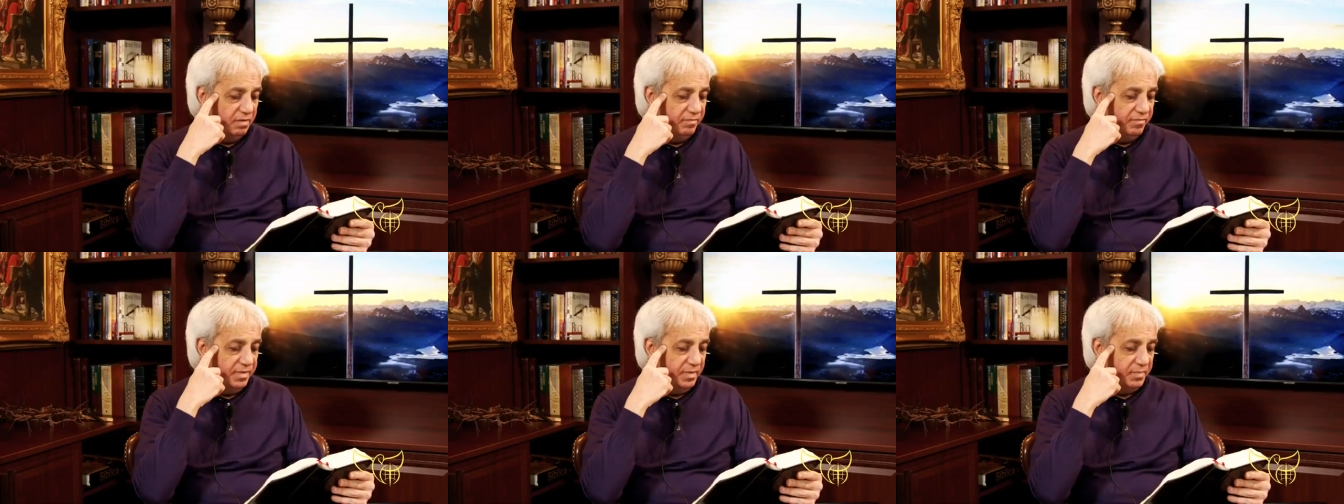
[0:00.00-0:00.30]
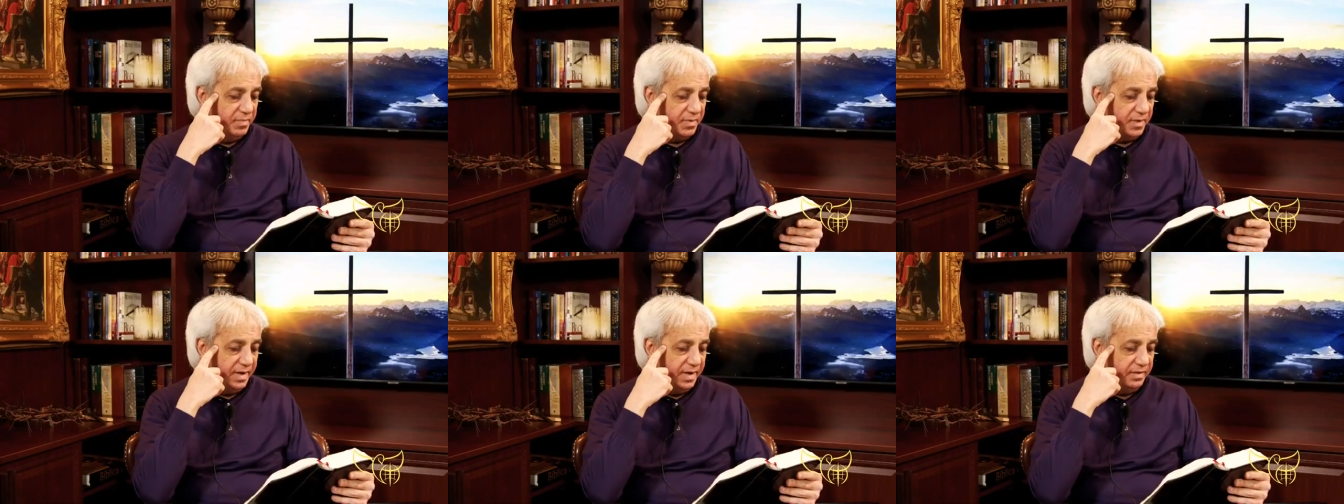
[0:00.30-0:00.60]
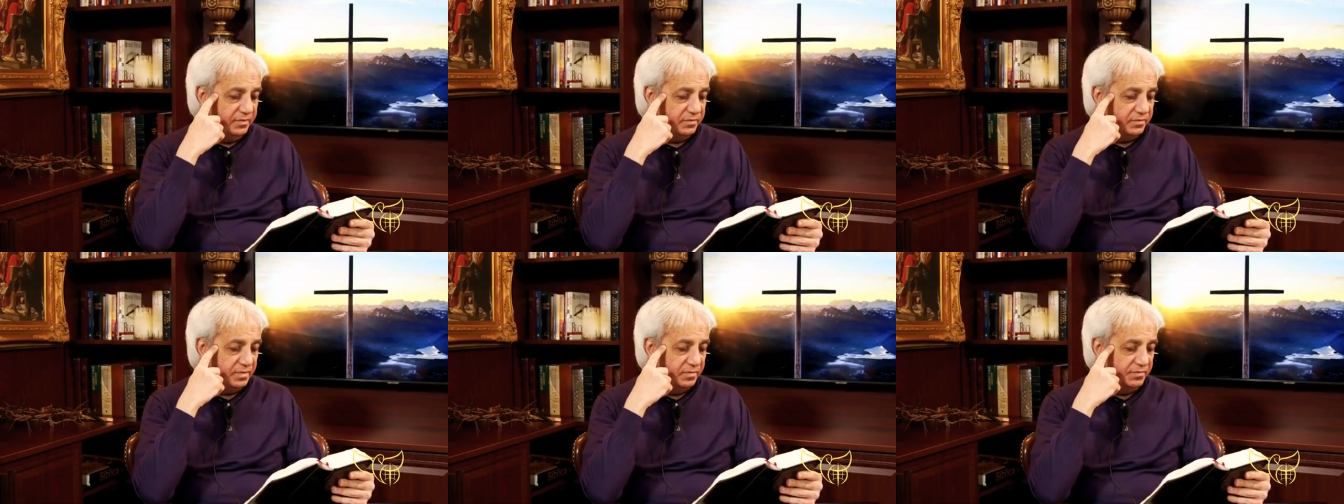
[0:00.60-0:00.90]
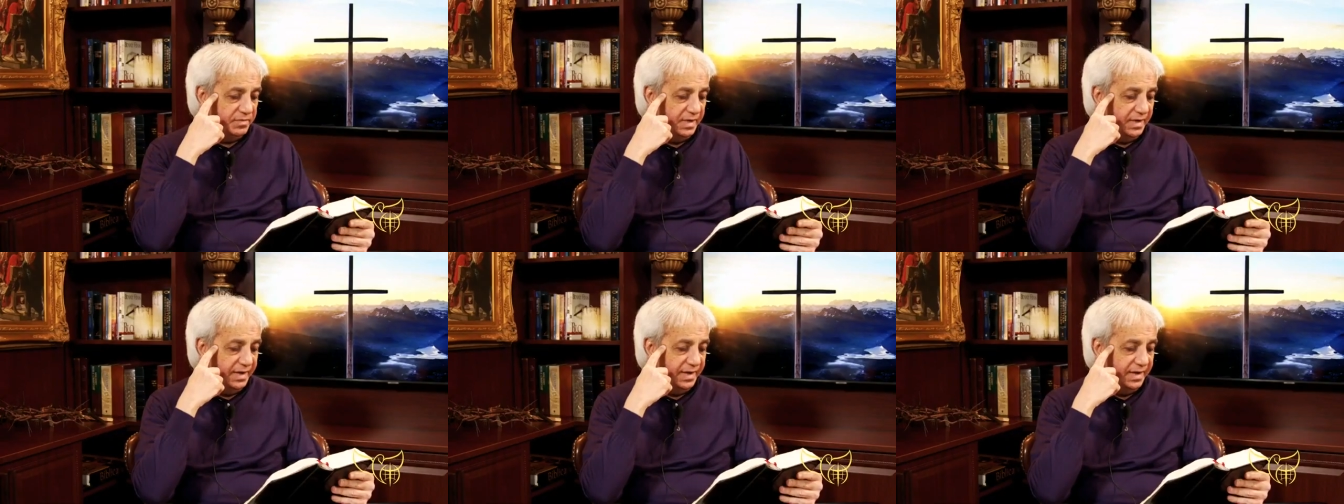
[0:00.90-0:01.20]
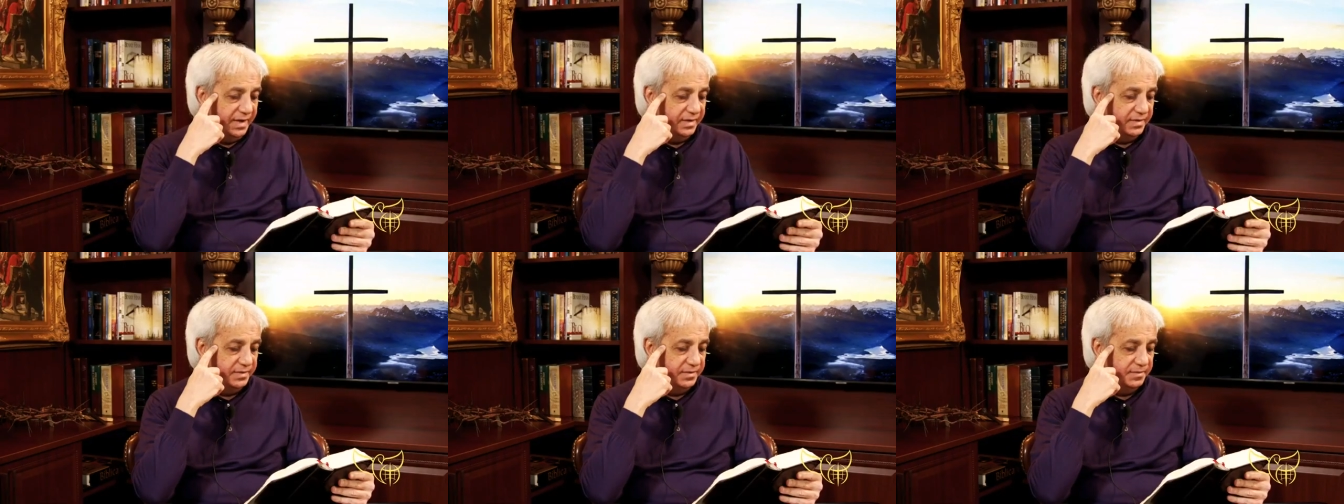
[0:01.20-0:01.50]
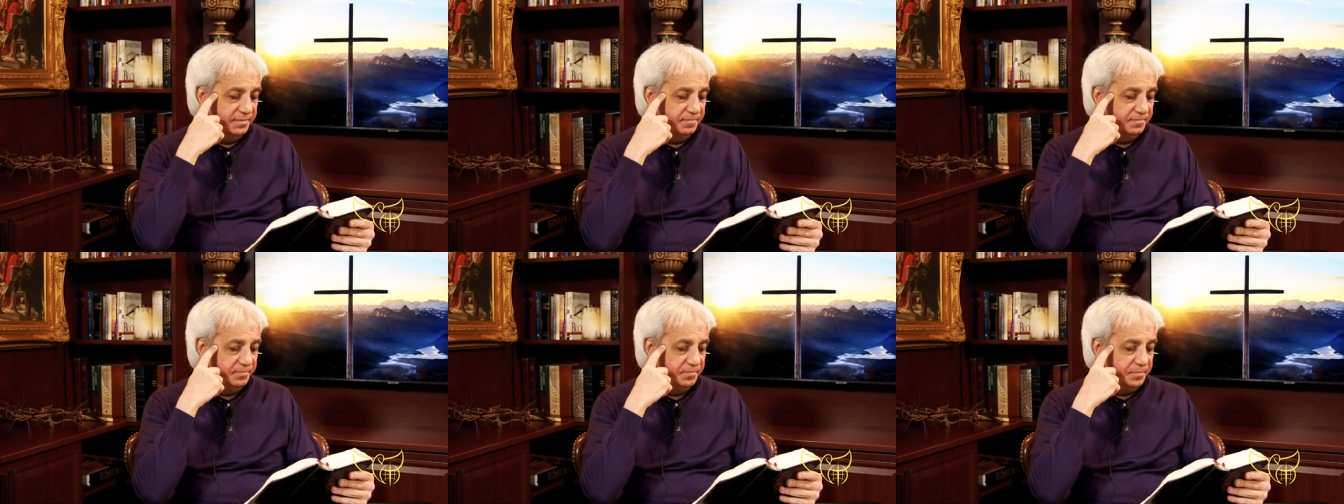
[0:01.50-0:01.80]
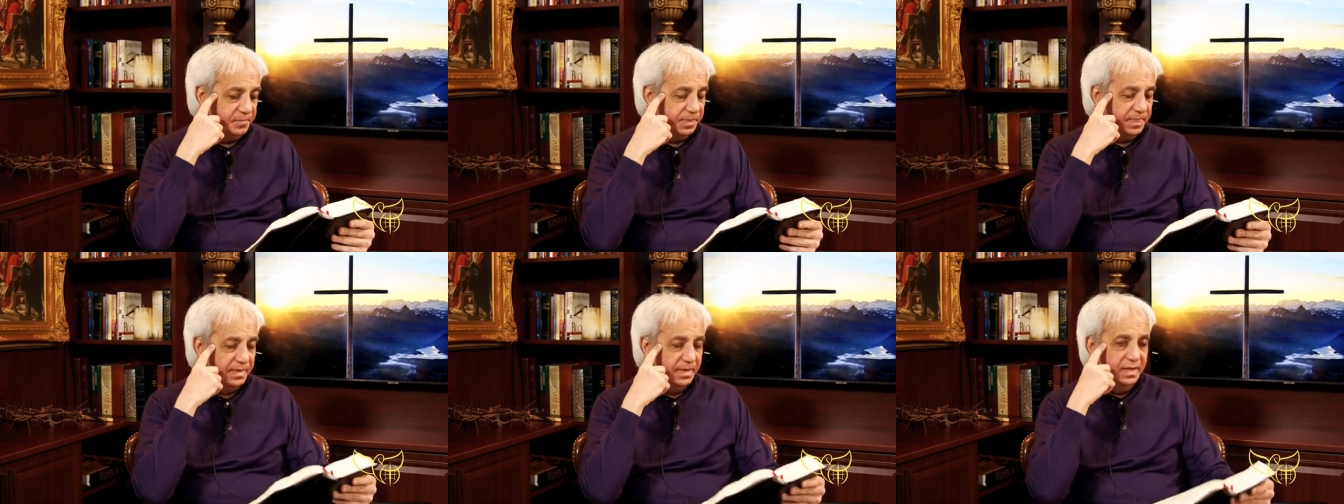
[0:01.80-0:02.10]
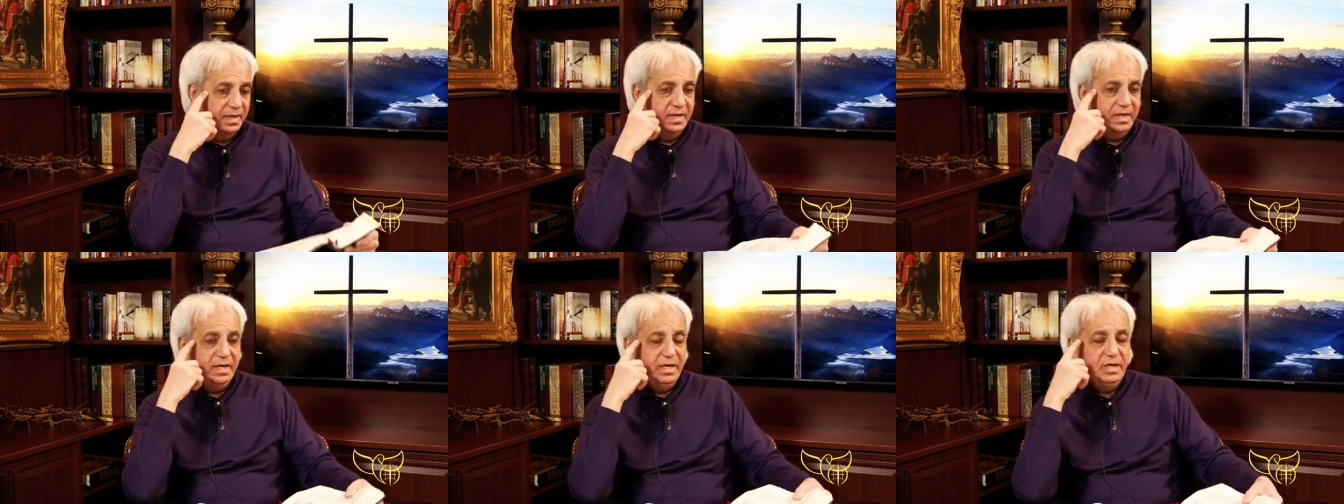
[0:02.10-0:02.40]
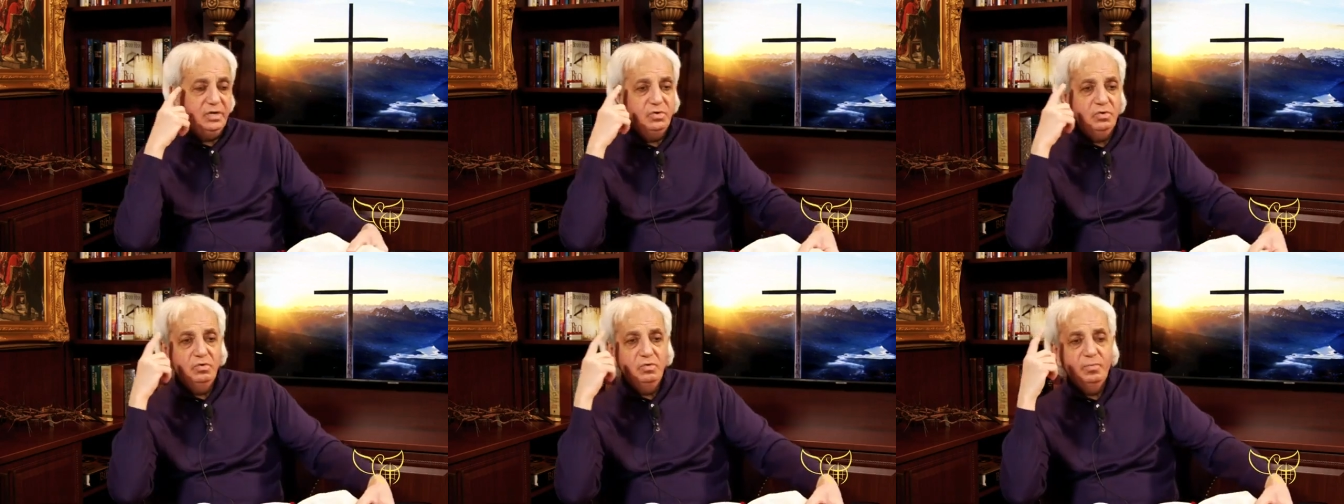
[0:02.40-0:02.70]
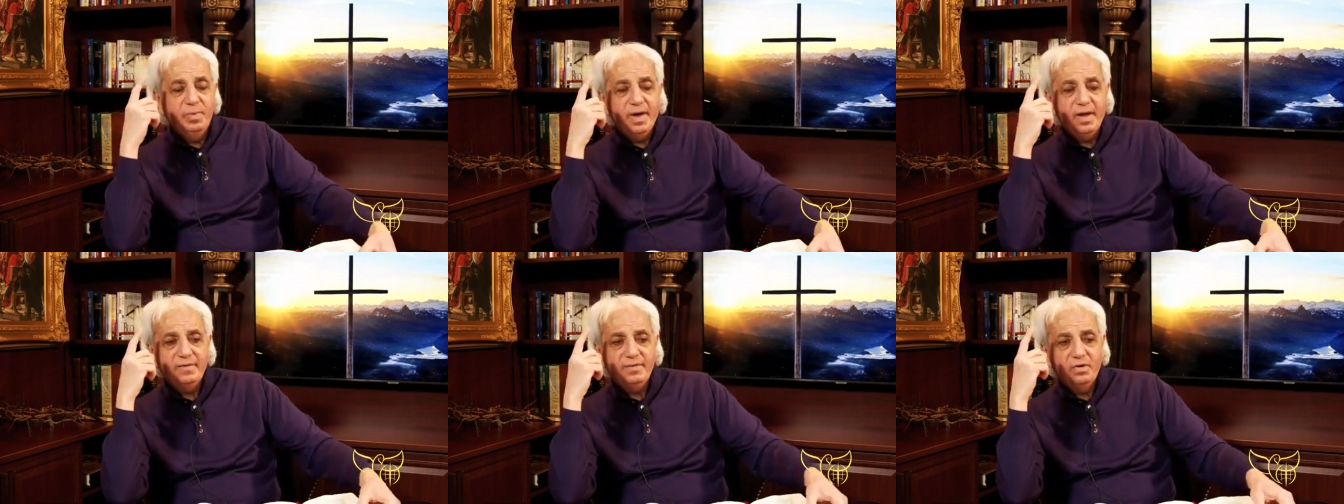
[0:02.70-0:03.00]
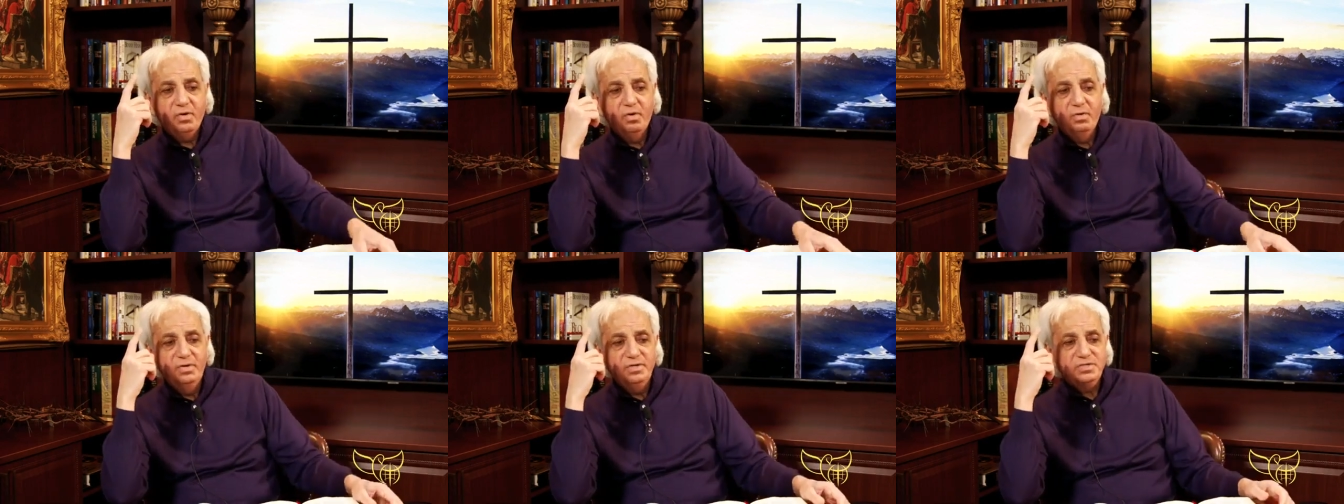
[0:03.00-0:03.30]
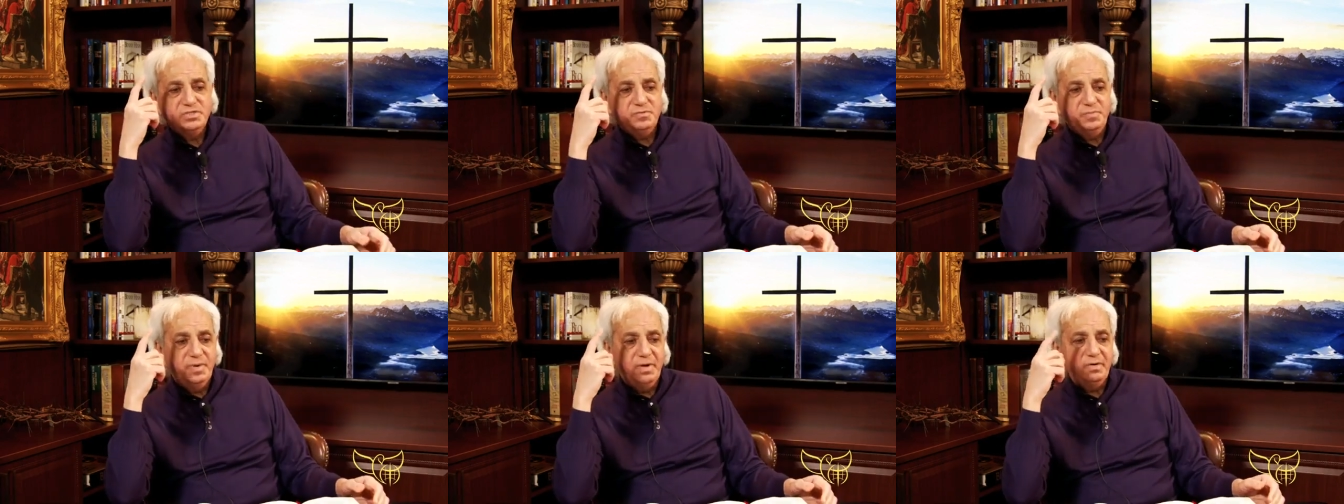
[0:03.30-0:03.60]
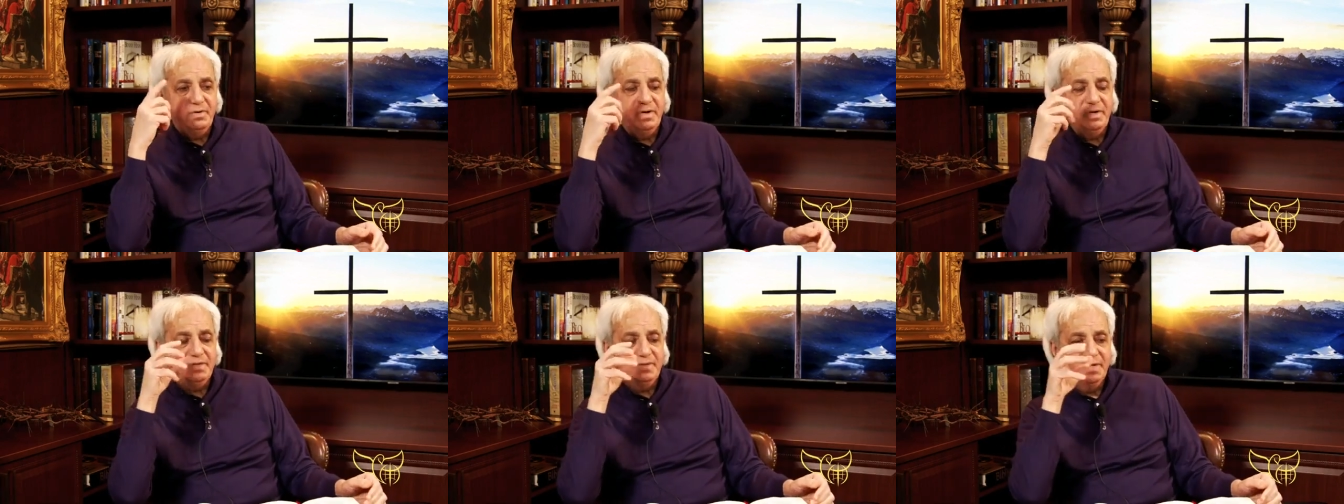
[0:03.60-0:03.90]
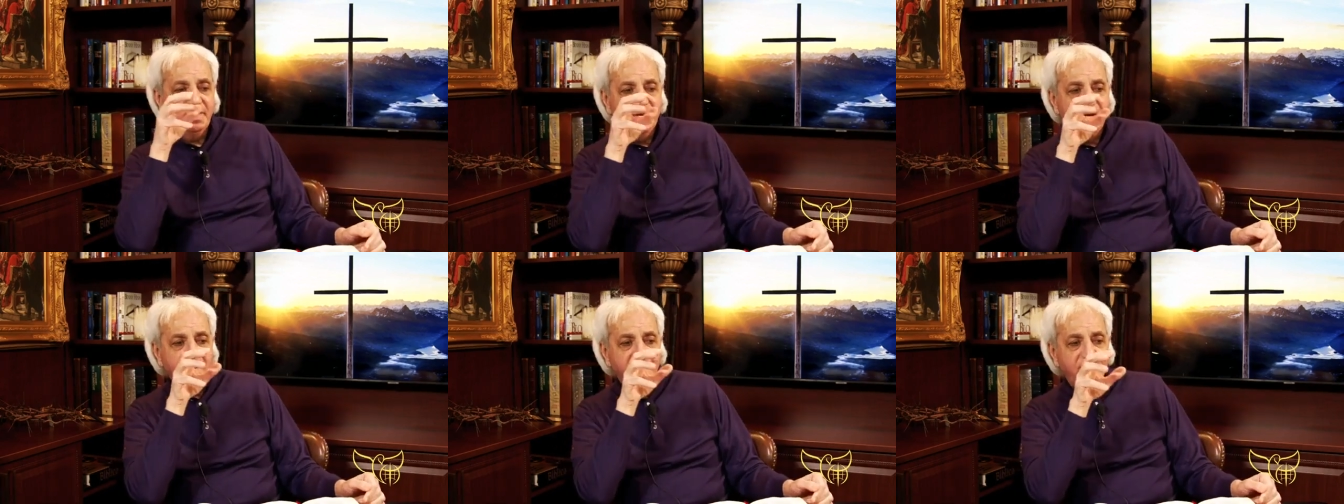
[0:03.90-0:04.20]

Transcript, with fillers: of the price of the land? He knew by the Holy Spirit